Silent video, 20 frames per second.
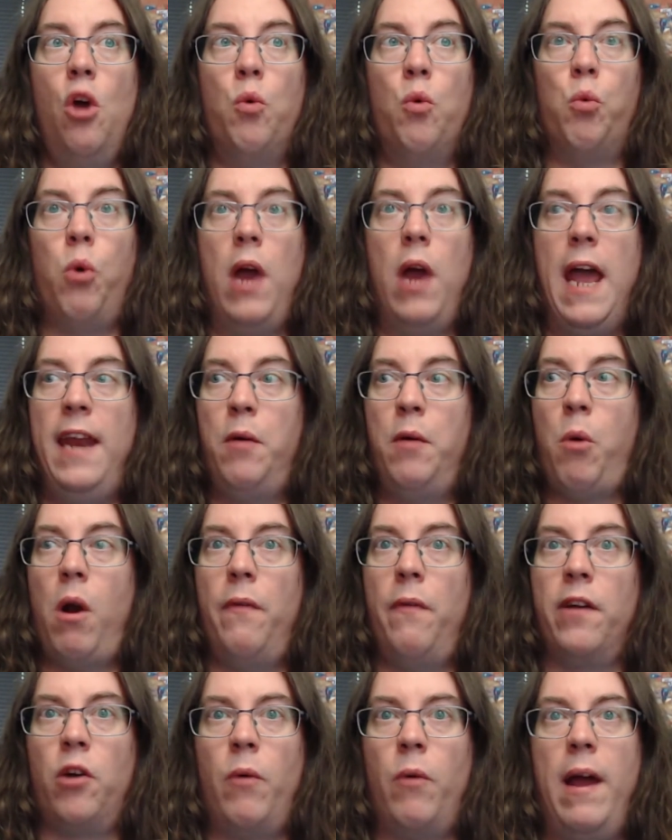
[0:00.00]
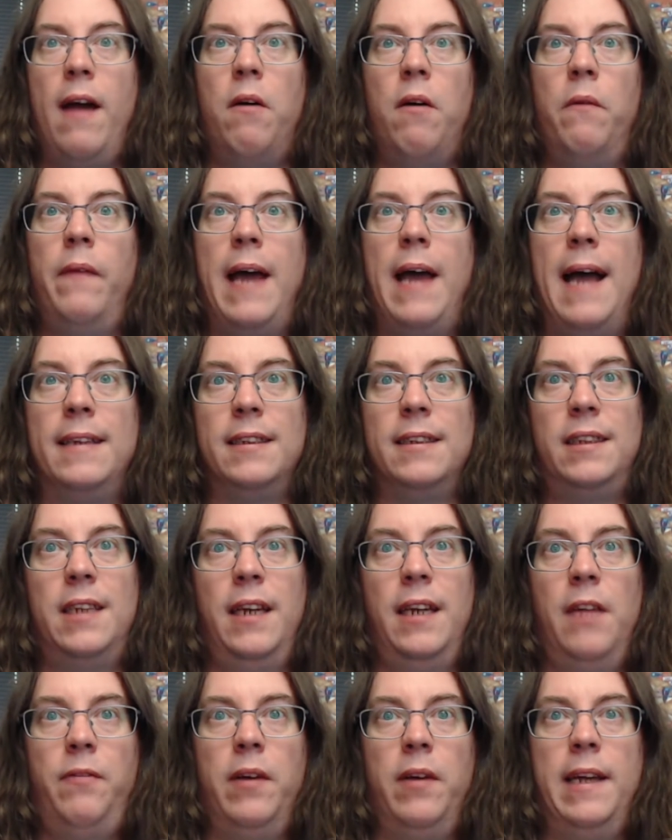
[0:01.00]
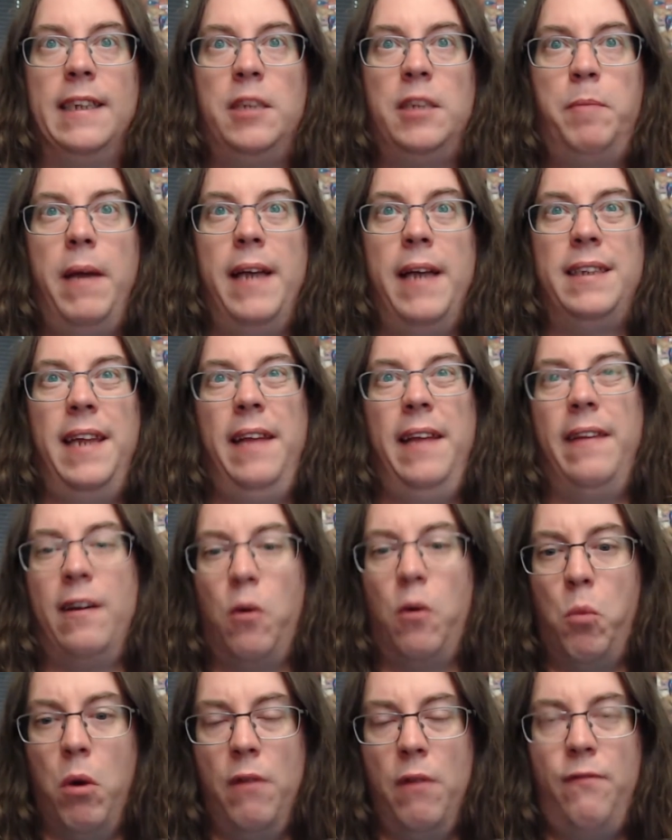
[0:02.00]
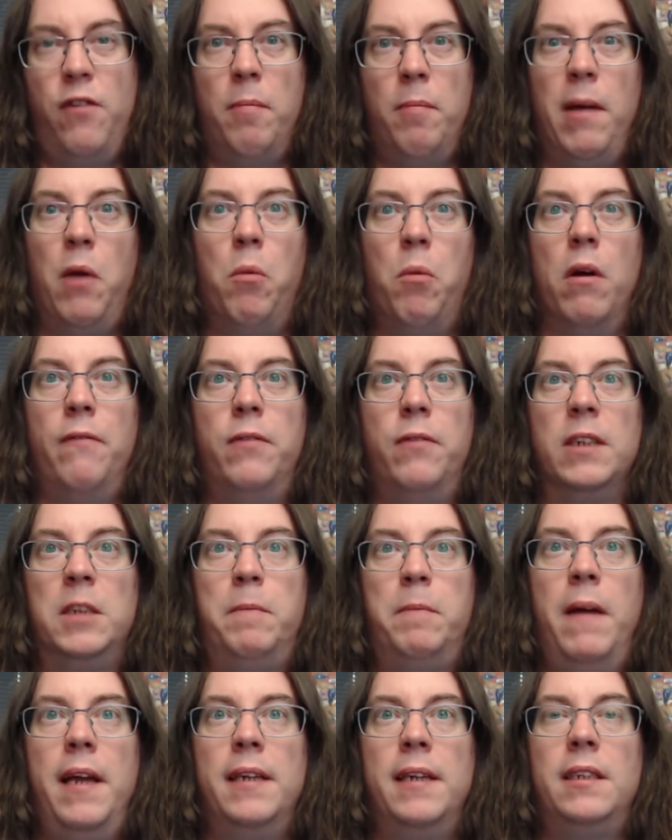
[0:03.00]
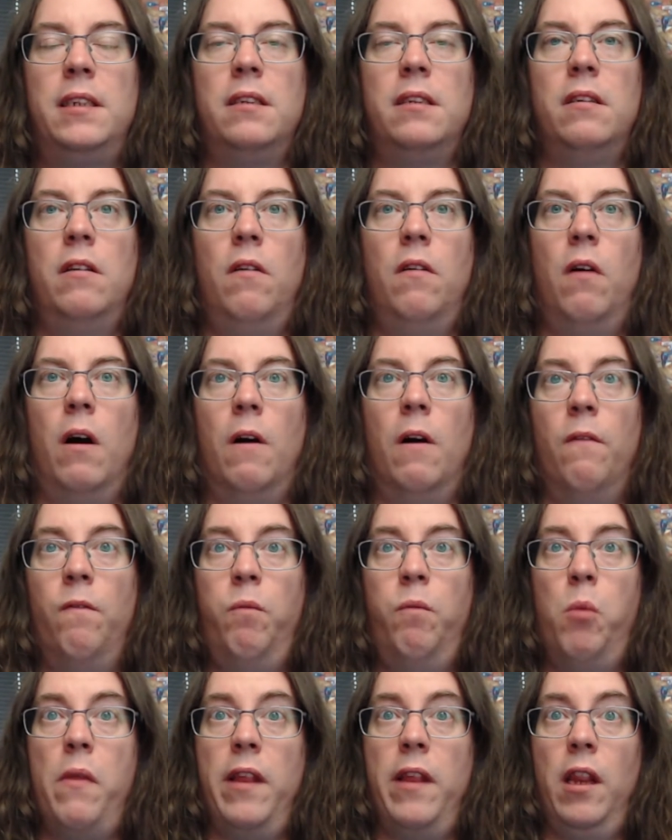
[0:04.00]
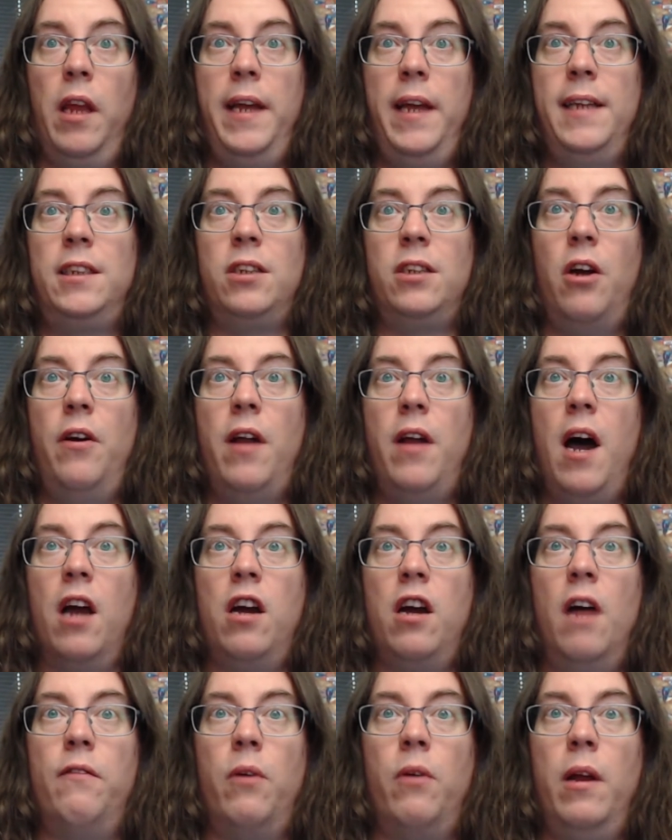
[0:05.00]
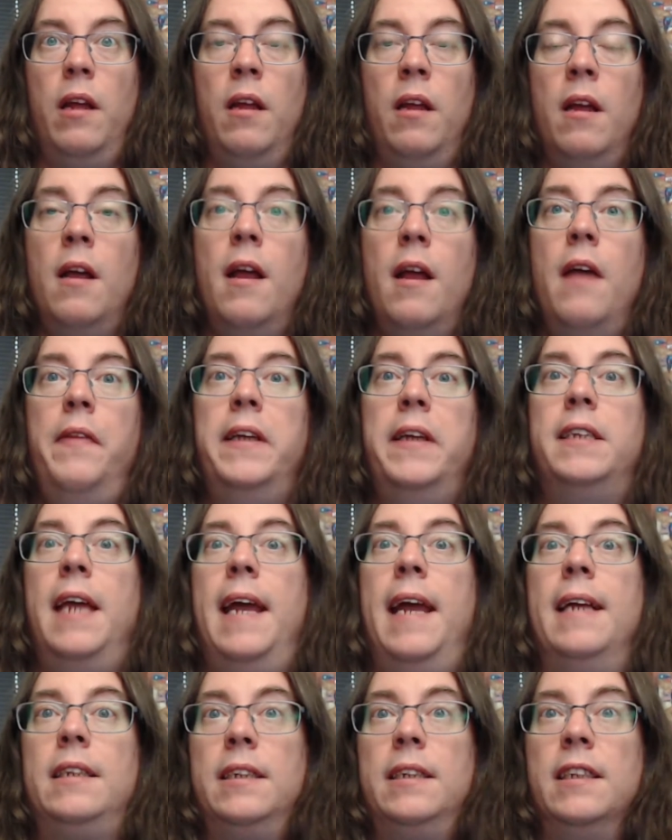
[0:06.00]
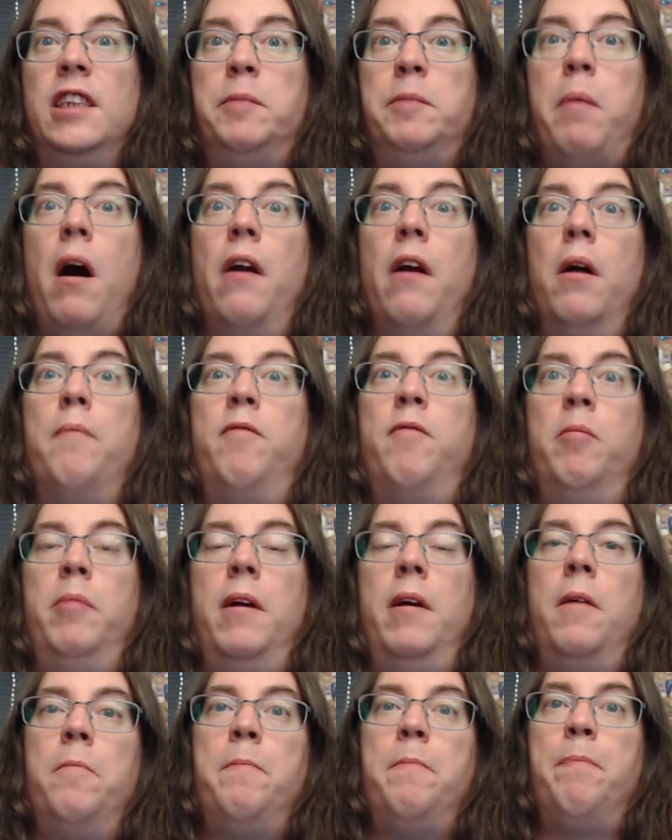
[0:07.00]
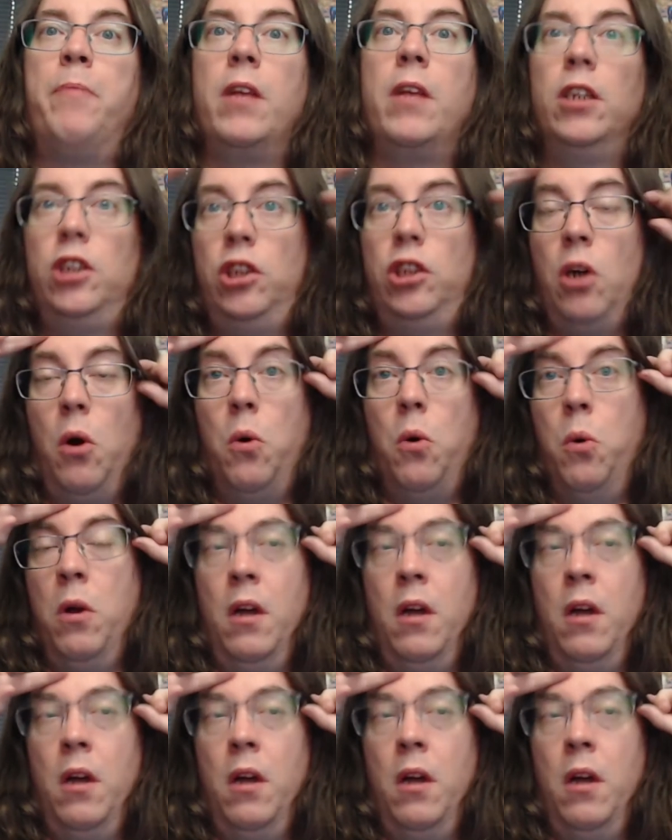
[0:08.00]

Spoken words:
anywhere on the ground that has a significant space, they need like a 1 foot by 1 foot space of where the lights are not covering, these ants can spawn up from there. So